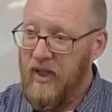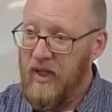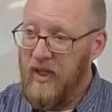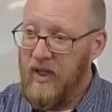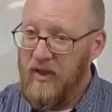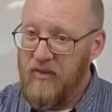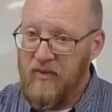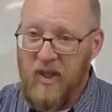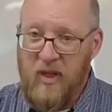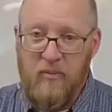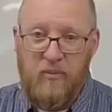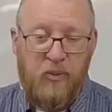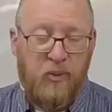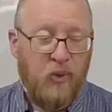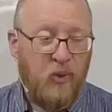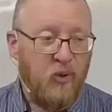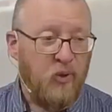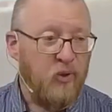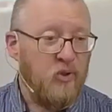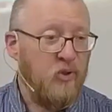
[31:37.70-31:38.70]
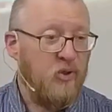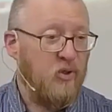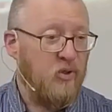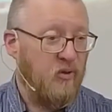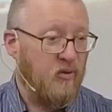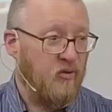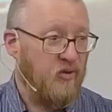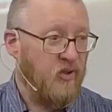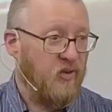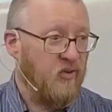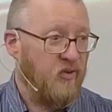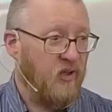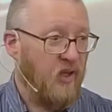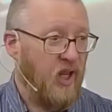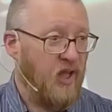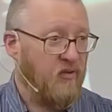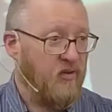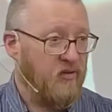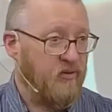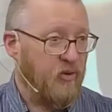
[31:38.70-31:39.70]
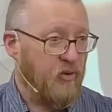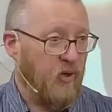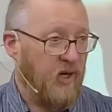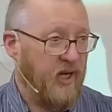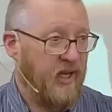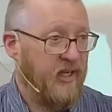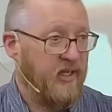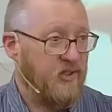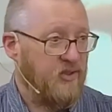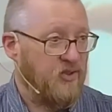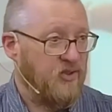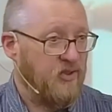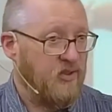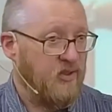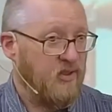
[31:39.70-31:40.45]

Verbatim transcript: They proved the love of Christ